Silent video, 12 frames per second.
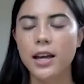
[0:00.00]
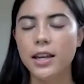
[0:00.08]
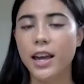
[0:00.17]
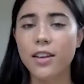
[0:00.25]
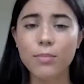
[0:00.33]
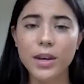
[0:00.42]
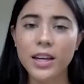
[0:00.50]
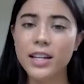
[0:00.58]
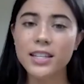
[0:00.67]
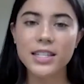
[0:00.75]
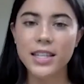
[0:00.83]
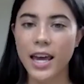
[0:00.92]
gave me an
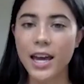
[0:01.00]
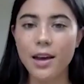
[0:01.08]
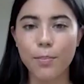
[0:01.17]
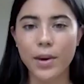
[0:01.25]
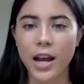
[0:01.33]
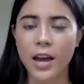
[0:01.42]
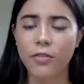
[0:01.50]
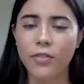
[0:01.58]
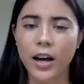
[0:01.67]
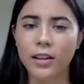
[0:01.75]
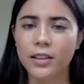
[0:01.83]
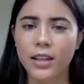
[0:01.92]
escape, and I
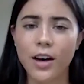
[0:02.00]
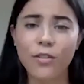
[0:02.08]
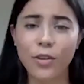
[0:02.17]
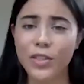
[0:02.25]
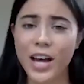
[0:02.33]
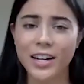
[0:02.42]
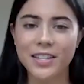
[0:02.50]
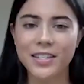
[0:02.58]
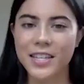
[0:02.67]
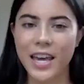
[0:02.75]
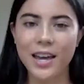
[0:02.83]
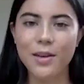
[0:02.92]
fell in love with that
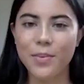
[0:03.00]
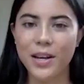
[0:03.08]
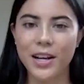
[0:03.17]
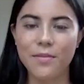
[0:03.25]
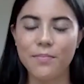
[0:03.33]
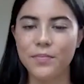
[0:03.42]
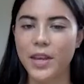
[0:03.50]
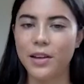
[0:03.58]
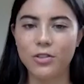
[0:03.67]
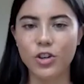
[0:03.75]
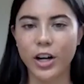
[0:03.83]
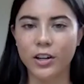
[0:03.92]
escape, and it
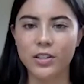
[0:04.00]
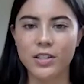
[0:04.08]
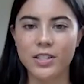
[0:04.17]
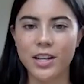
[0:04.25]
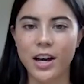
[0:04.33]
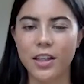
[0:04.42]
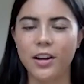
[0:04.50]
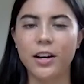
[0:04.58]
trickled into other